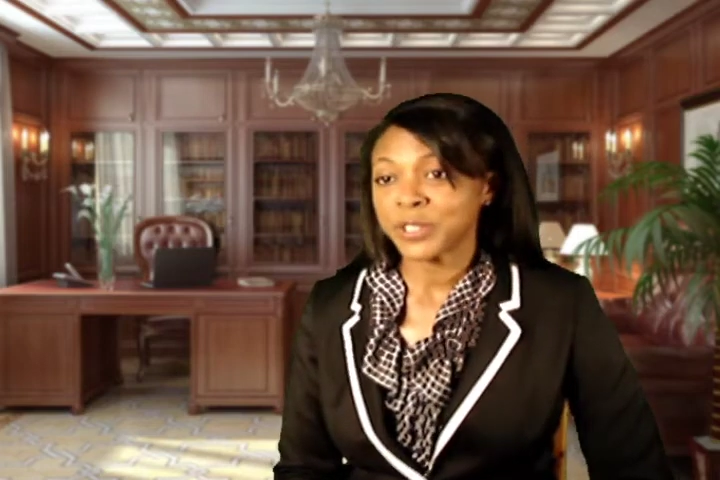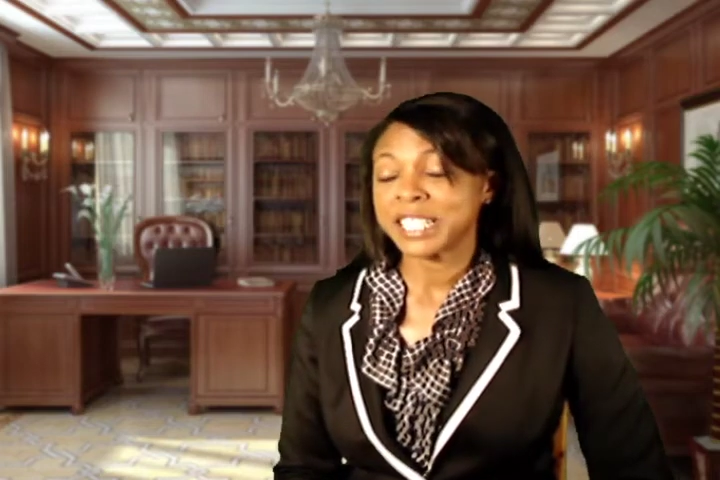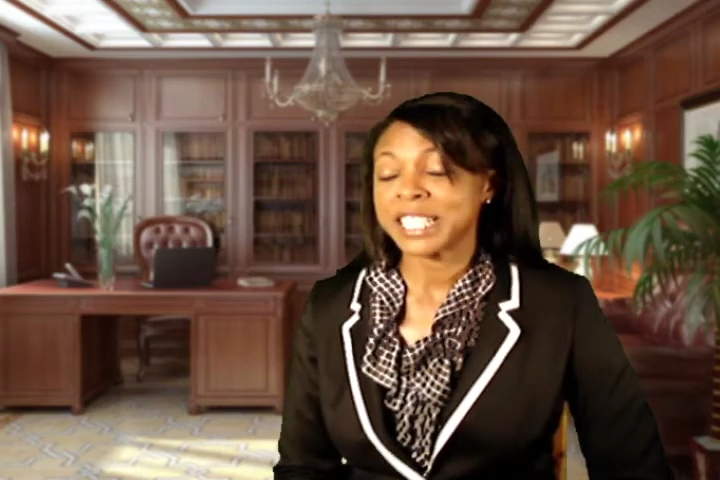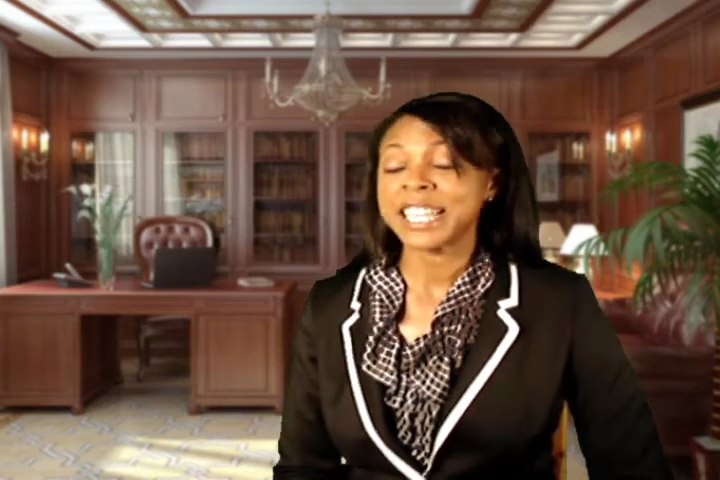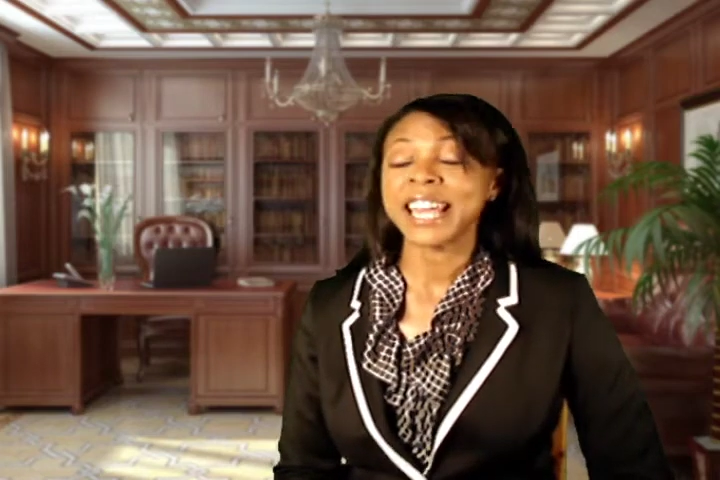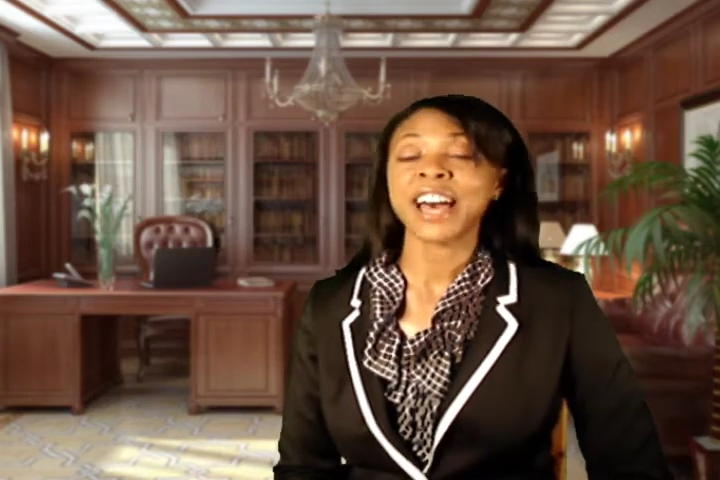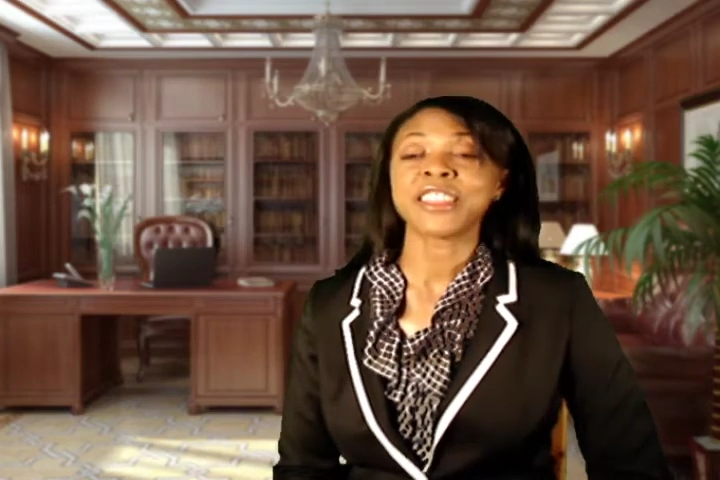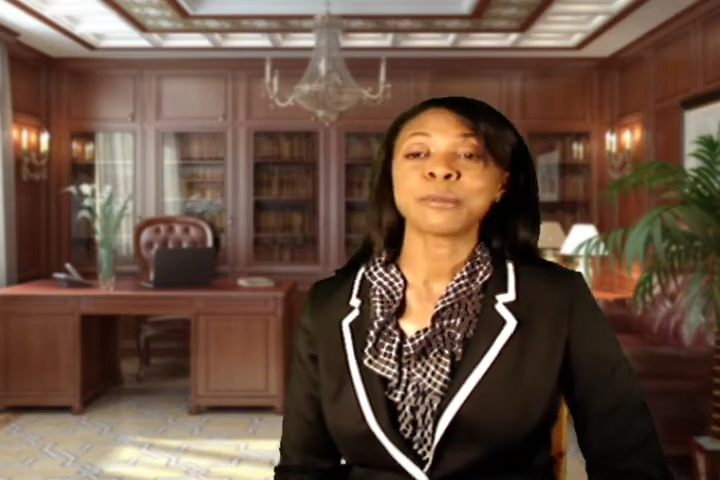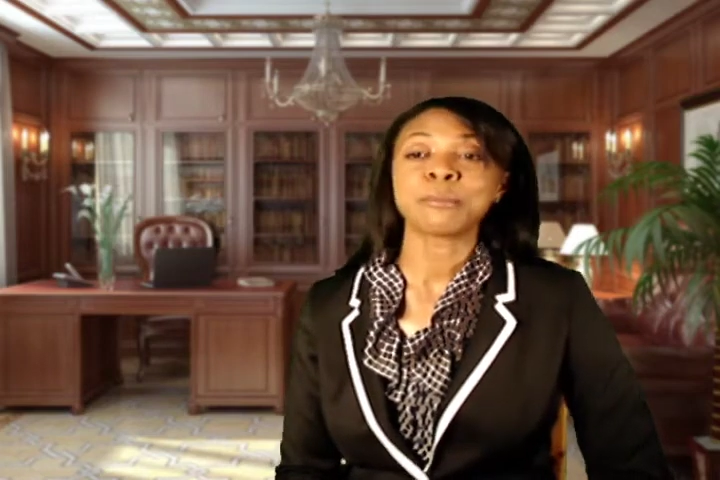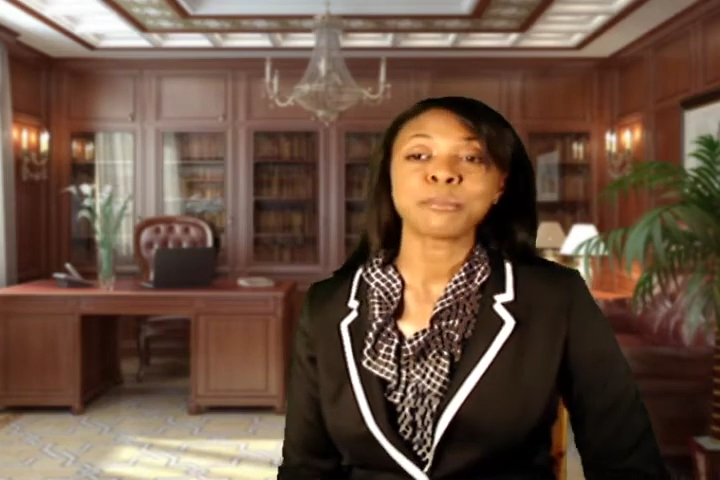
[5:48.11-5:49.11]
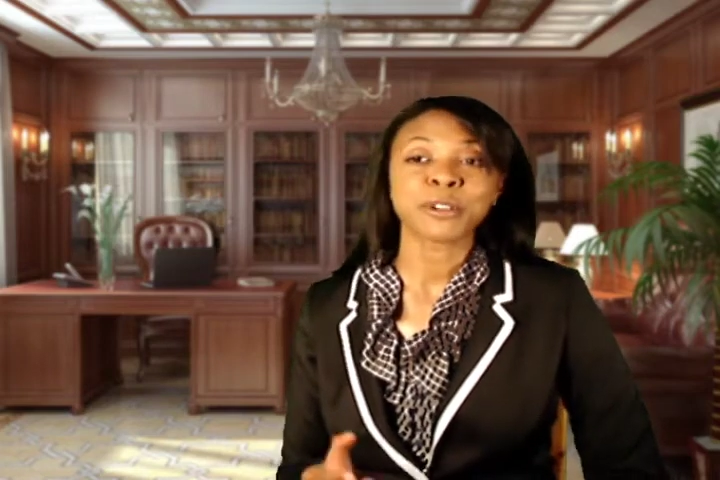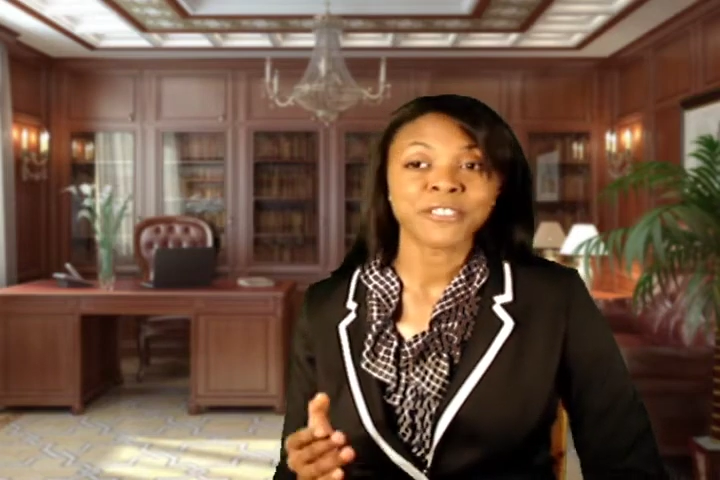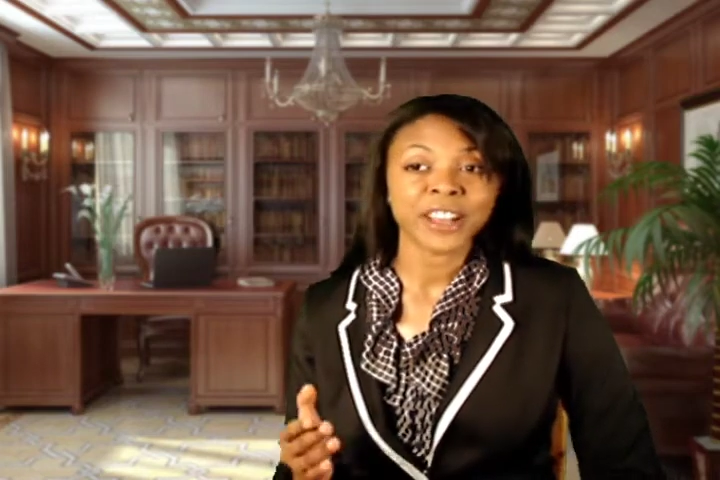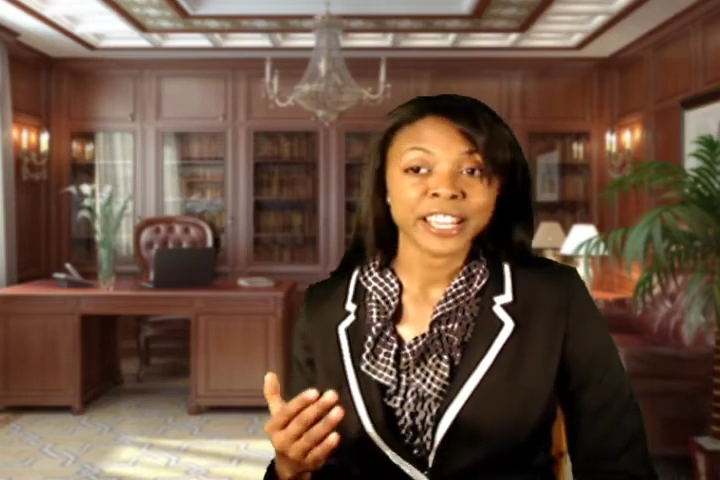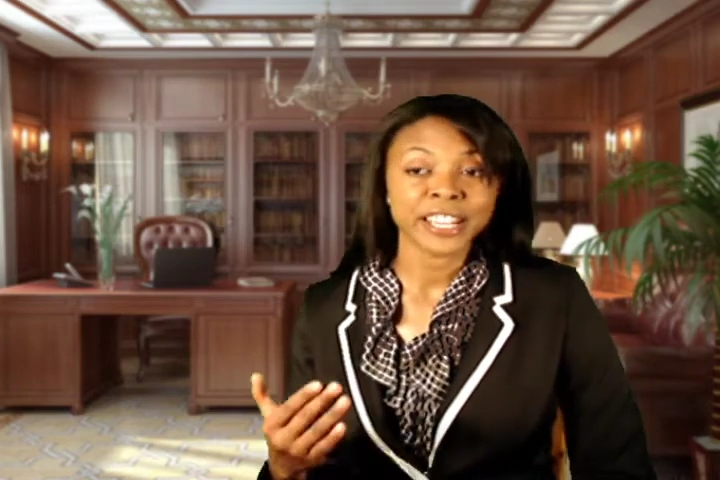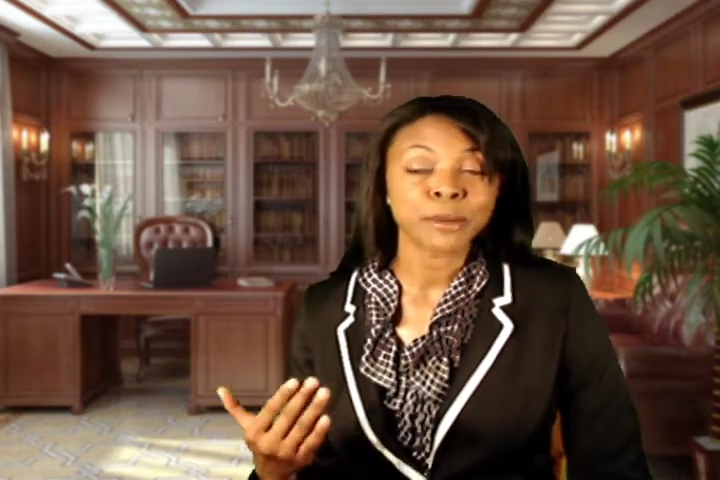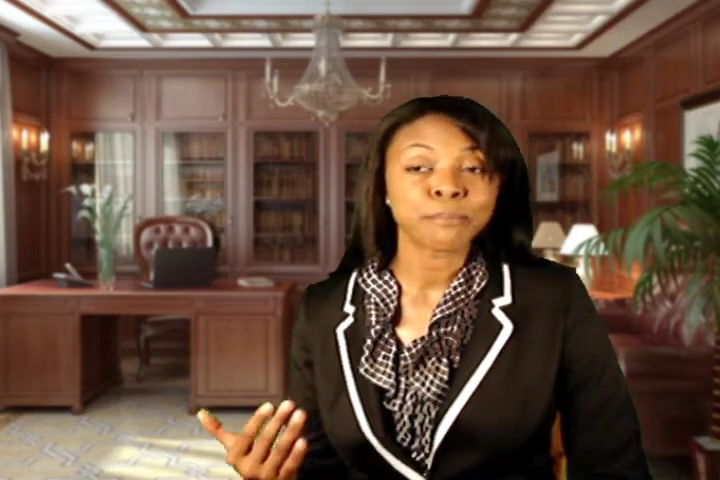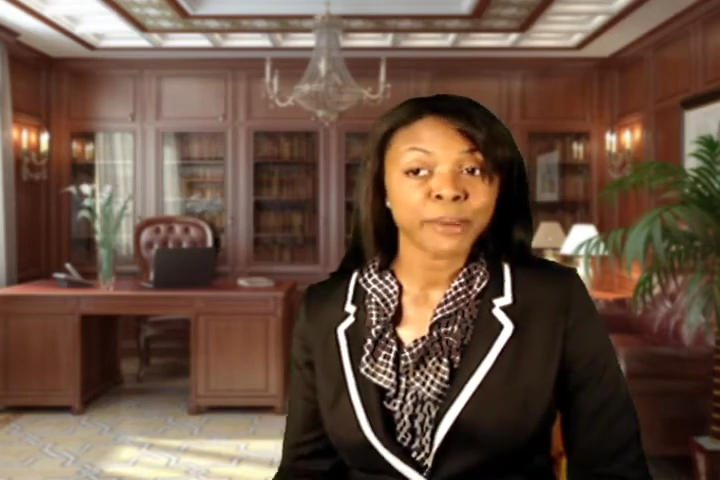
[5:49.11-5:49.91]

to see how they may provide a